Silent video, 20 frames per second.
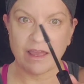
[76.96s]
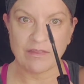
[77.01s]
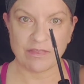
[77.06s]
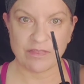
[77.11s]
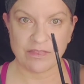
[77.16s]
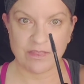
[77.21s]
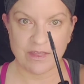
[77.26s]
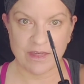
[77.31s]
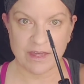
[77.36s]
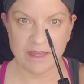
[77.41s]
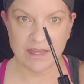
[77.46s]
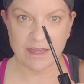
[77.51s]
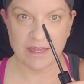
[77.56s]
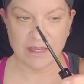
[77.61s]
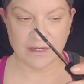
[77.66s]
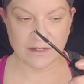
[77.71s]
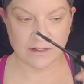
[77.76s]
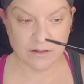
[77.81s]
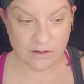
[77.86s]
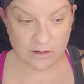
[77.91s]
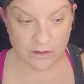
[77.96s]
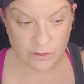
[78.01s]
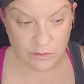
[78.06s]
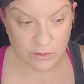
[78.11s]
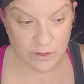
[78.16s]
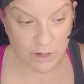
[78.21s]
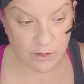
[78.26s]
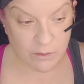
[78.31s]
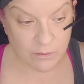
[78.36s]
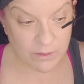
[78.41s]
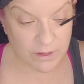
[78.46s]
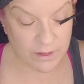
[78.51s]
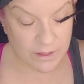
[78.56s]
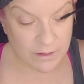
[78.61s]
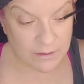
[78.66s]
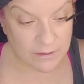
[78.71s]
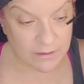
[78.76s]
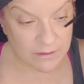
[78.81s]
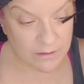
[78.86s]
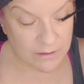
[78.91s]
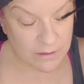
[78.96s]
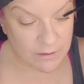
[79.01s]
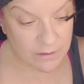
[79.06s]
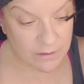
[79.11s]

And then you go in,